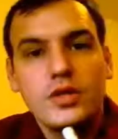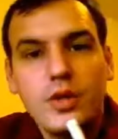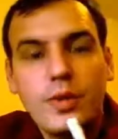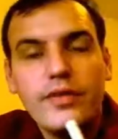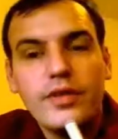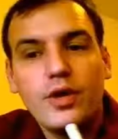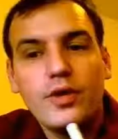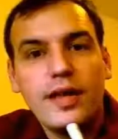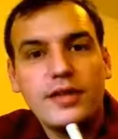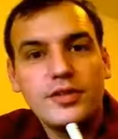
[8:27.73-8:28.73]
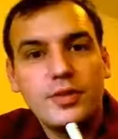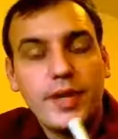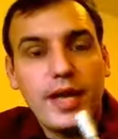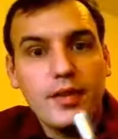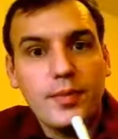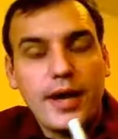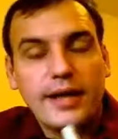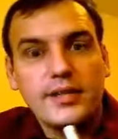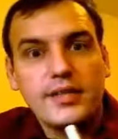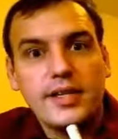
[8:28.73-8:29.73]
So even though that soon became the
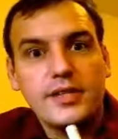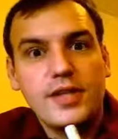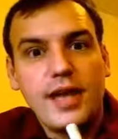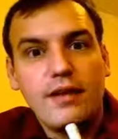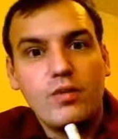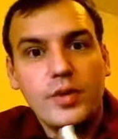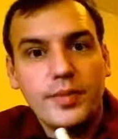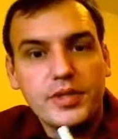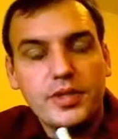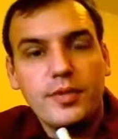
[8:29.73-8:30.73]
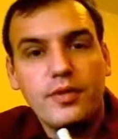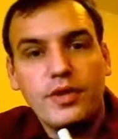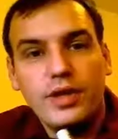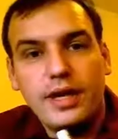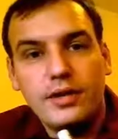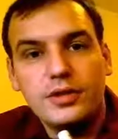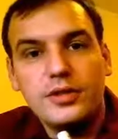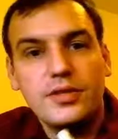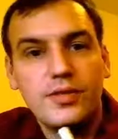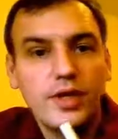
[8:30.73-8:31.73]
practice, that is to have one bishop over the
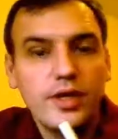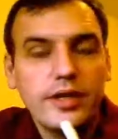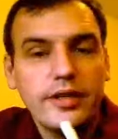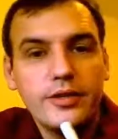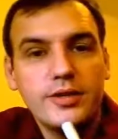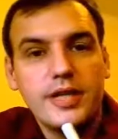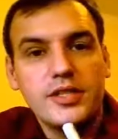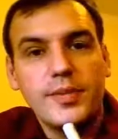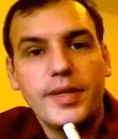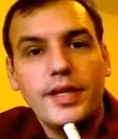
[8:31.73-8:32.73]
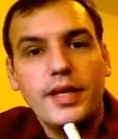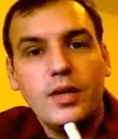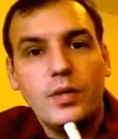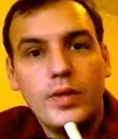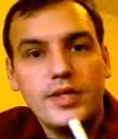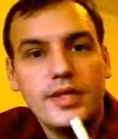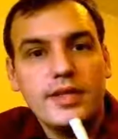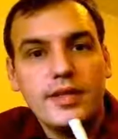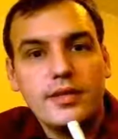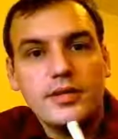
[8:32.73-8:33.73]
elders, if we look in the New Testament, we see
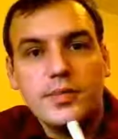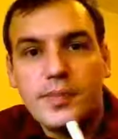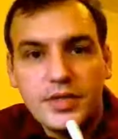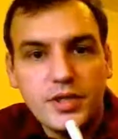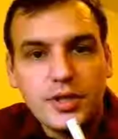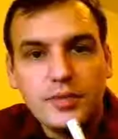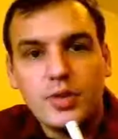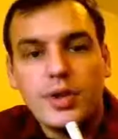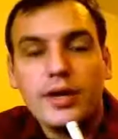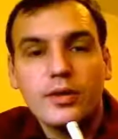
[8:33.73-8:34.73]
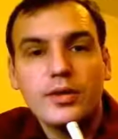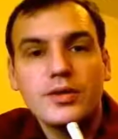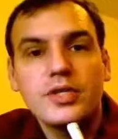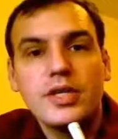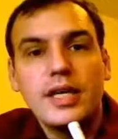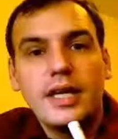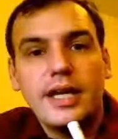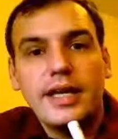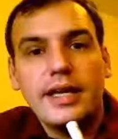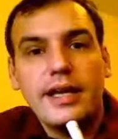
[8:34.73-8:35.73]
that there's bishops or elders
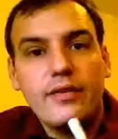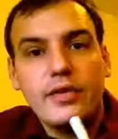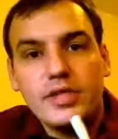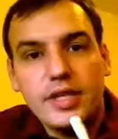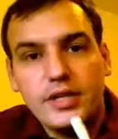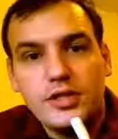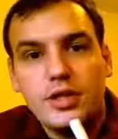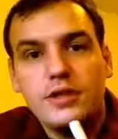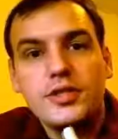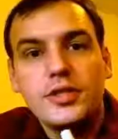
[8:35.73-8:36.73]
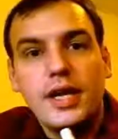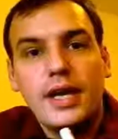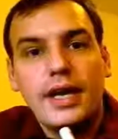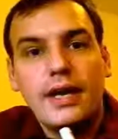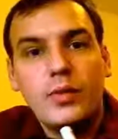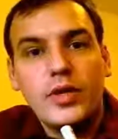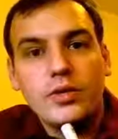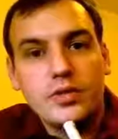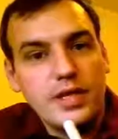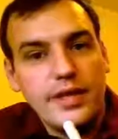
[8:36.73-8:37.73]
in every city church. And we
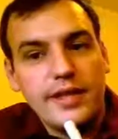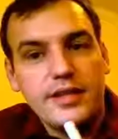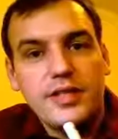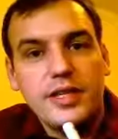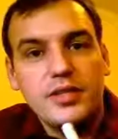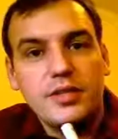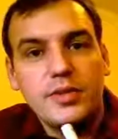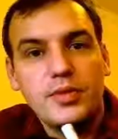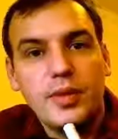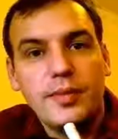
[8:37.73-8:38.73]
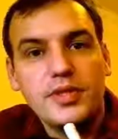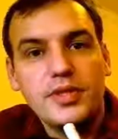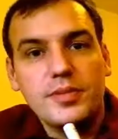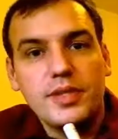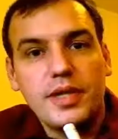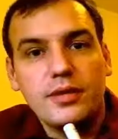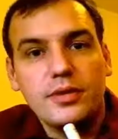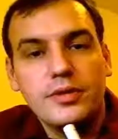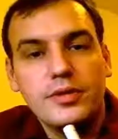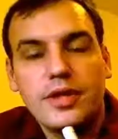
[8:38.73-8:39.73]
don't see that distinction between bishops and
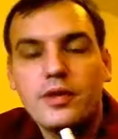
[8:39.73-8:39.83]
elders.